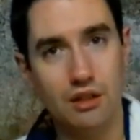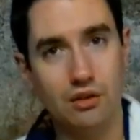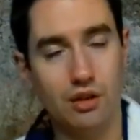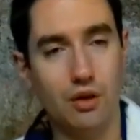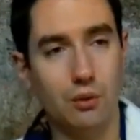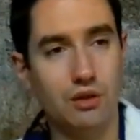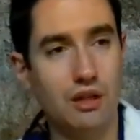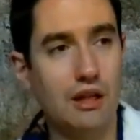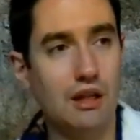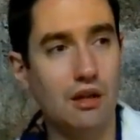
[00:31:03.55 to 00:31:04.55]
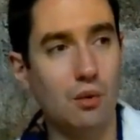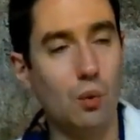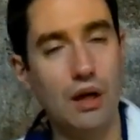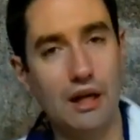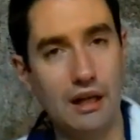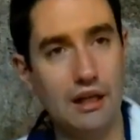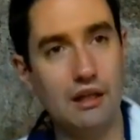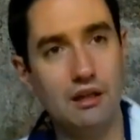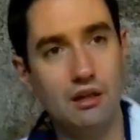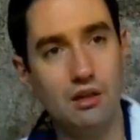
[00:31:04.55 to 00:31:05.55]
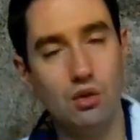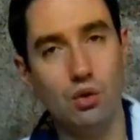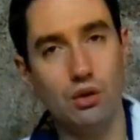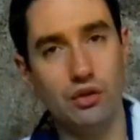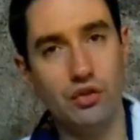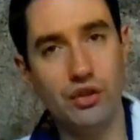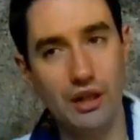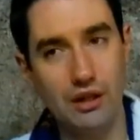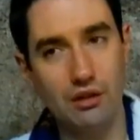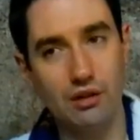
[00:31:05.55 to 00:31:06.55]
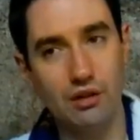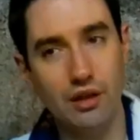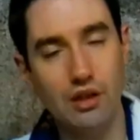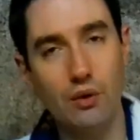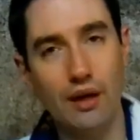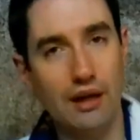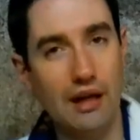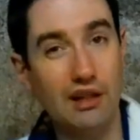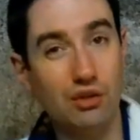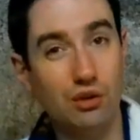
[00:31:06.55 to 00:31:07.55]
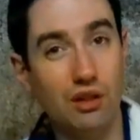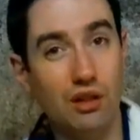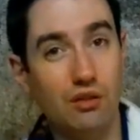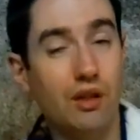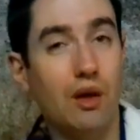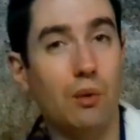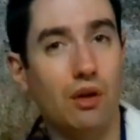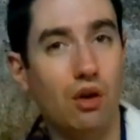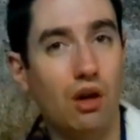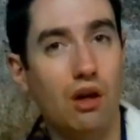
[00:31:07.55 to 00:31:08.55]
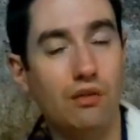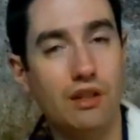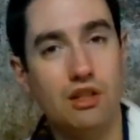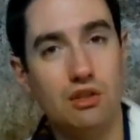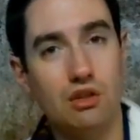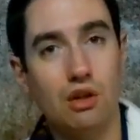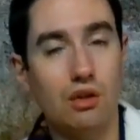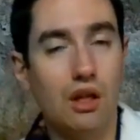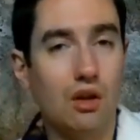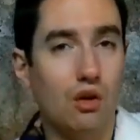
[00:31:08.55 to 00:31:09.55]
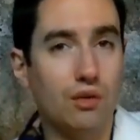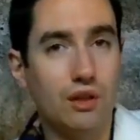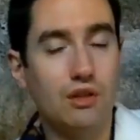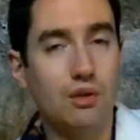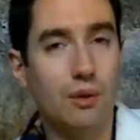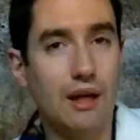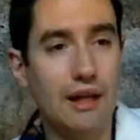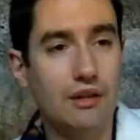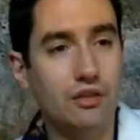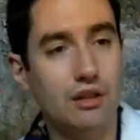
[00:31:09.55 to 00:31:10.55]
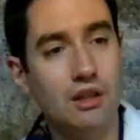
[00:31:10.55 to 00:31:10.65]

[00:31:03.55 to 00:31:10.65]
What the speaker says: So in other words, taking a wine or a cider that you had extra of or that went off and just turning it over into an acid.